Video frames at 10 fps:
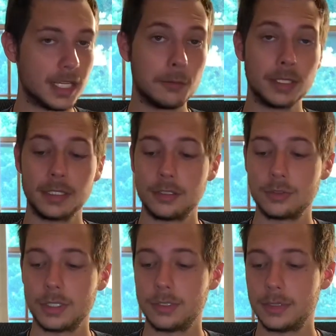I really
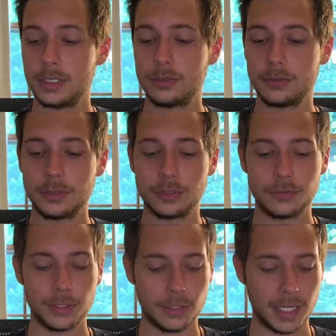enjoy doing these reviews
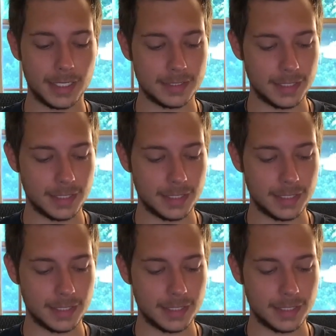for you guys,